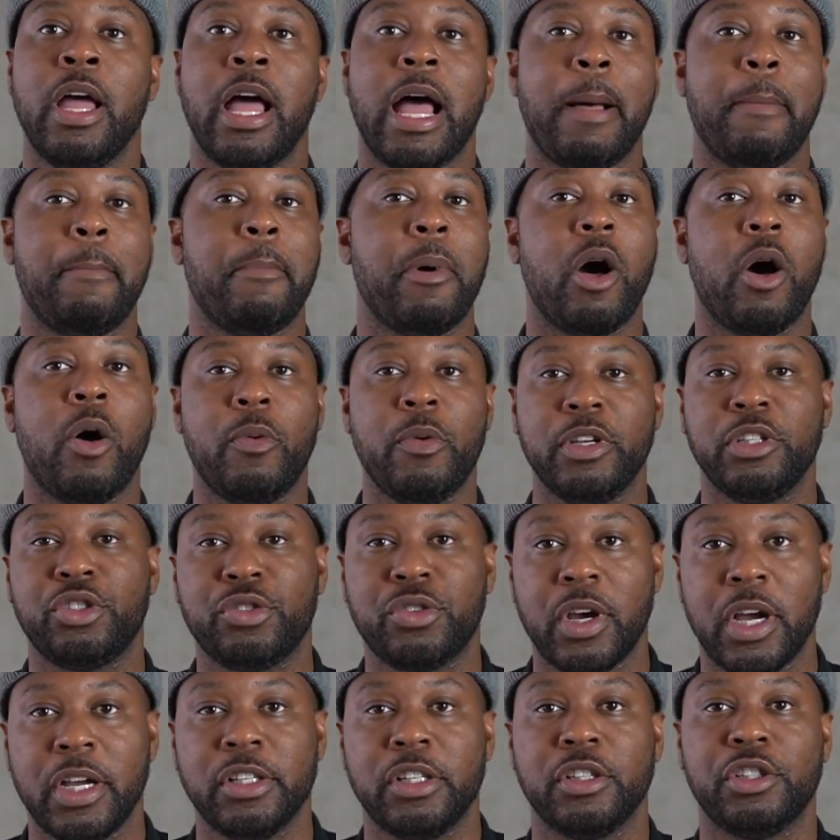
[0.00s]
I'm always
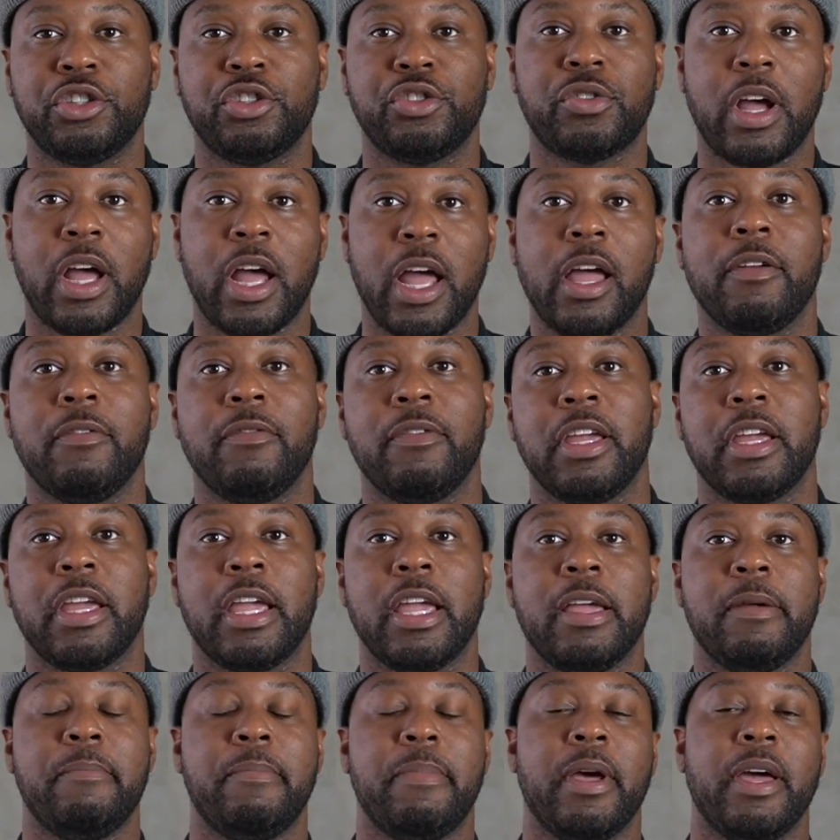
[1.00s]
trying to strive and
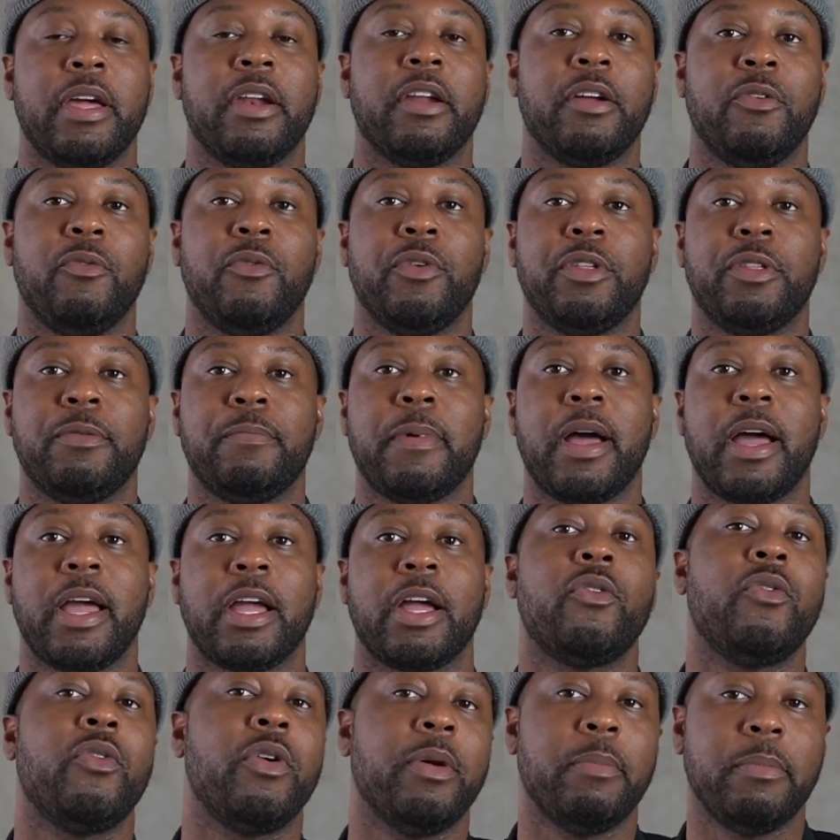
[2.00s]
get better with my
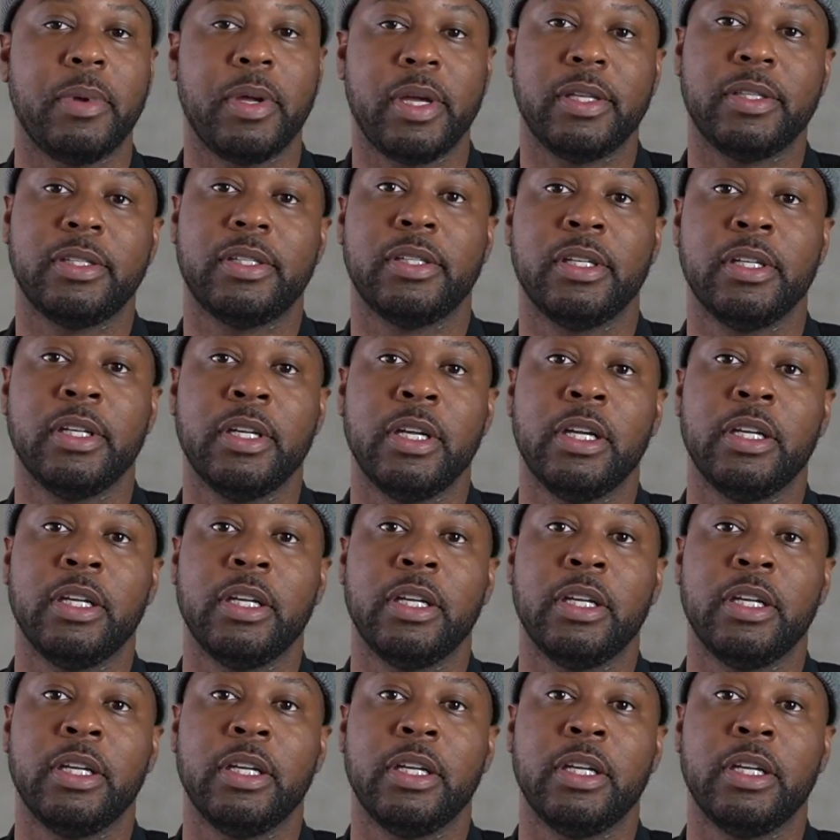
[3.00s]
equipment.